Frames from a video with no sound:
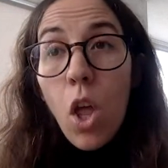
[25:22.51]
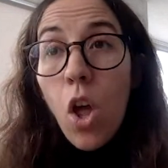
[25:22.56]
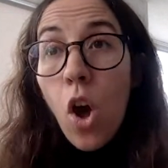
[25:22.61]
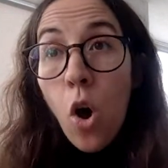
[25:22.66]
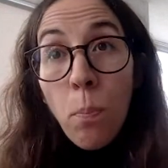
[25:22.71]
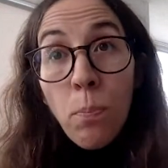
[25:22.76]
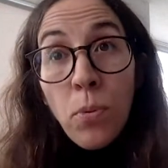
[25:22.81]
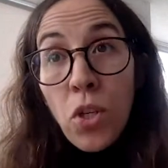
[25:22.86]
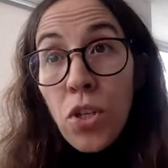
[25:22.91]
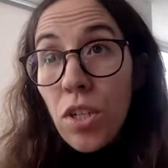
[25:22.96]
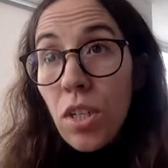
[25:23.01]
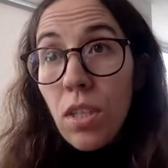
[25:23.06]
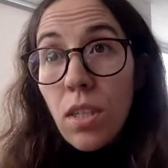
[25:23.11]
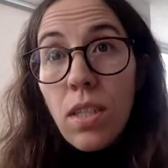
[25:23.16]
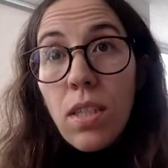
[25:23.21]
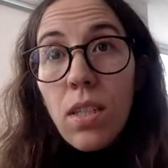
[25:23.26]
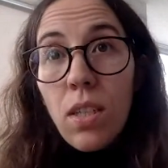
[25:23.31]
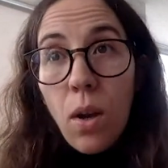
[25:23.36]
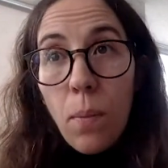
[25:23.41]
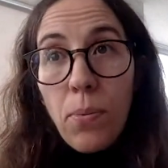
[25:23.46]

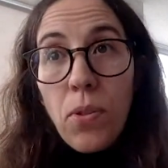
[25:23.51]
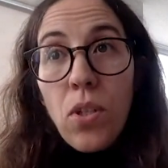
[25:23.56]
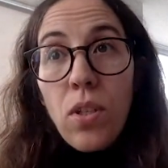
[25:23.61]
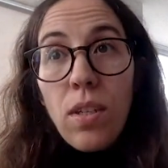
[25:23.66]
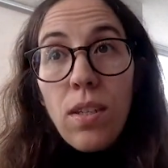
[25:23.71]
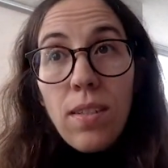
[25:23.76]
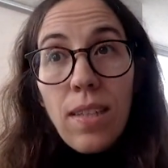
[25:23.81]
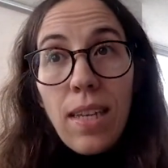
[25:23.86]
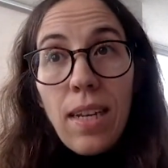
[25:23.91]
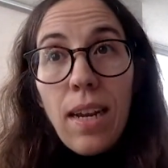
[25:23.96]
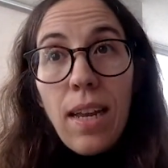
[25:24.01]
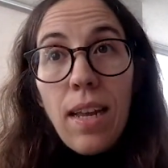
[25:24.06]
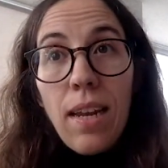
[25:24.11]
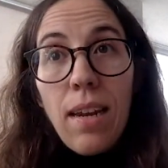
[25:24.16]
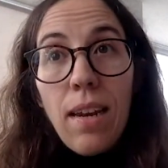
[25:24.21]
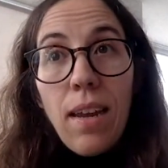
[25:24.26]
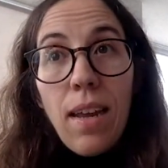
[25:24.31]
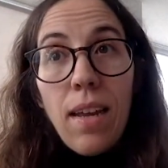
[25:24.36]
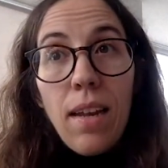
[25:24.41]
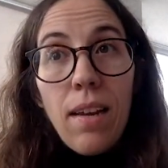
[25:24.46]
options
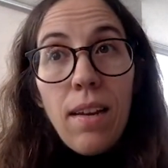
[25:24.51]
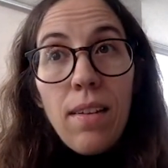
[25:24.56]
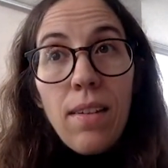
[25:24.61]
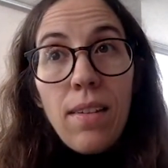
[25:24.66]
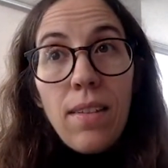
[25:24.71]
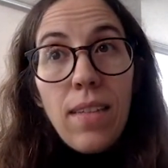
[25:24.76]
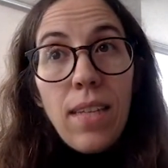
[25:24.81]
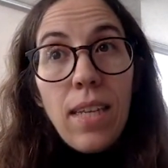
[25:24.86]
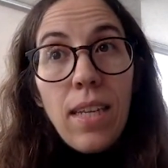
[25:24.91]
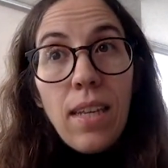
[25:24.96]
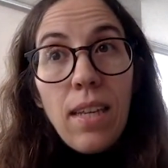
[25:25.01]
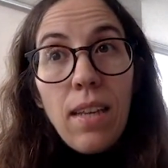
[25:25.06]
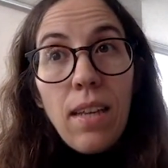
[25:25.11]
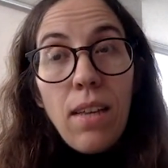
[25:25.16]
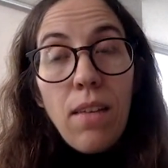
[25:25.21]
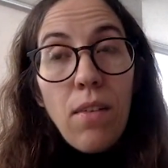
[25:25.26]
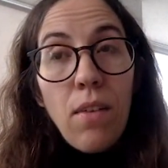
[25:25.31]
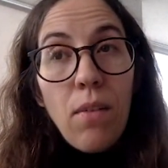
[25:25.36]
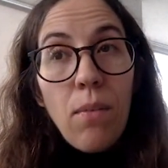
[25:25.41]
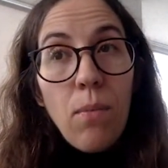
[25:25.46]
and
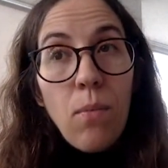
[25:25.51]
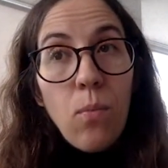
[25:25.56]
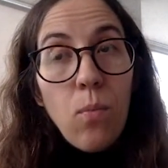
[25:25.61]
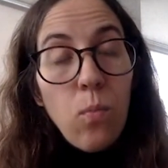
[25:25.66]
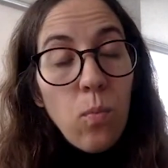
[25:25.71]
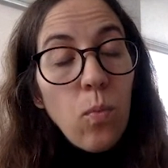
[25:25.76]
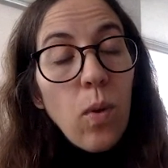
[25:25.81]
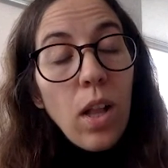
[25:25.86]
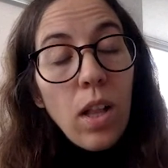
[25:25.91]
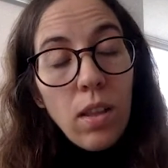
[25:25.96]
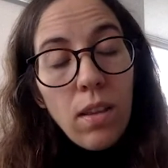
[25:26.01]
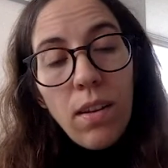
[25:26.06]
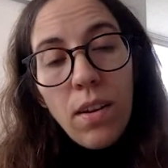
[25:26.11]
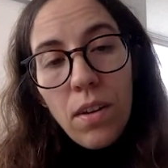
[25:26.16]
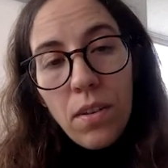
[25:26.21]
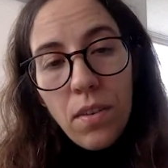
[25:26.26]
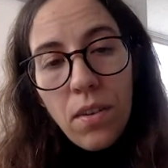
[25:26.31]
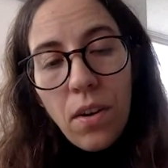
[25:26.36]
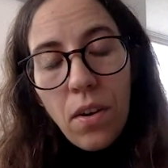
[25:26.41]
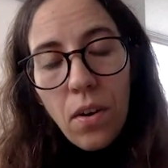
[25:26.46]
seeing it. Well,
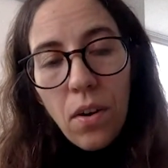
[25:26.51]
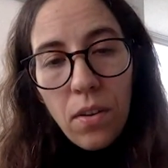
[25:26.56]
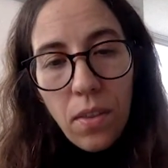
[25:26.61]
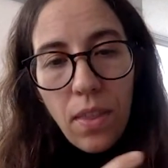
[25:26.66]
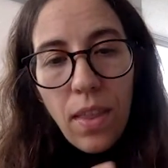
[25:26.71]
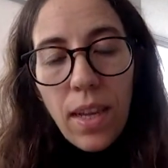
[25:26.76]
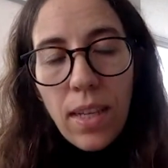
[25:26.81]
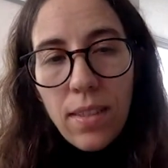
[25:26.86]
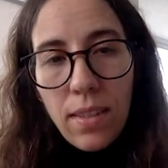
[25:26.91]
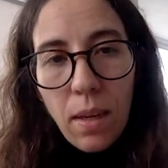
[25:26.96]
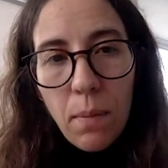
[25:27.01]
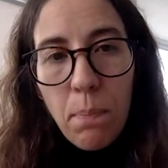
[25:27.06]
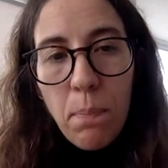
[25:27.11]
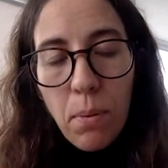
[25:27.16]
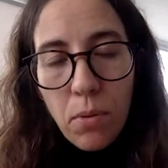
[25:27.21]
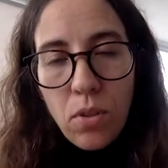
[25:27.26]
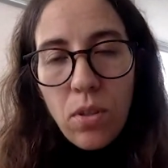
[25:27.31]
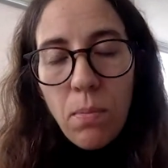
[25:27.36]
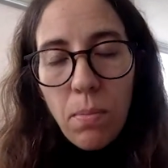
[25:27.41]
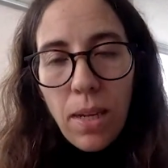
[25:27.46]
there are things that
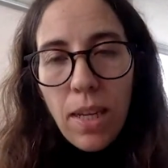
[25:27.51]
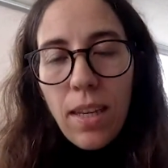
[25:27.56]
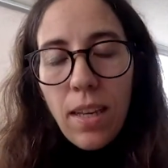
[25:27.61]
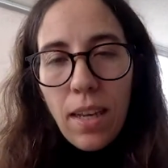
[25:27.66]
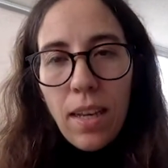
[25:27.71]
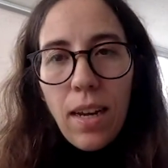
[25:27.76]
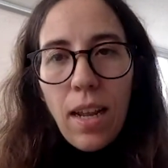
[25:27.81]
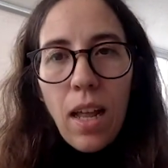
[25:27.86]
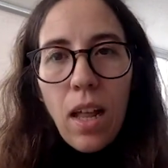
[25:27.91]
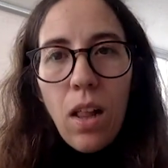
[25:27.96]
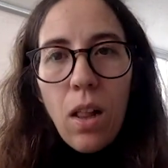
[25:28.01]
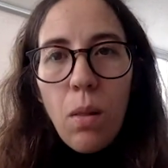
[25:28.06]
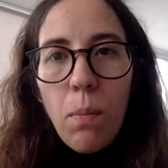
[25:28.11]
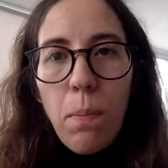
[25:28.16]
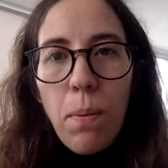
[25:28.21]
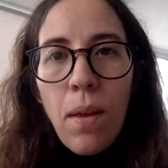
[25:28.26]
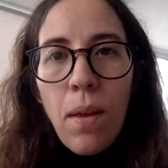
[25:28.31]
possibly can help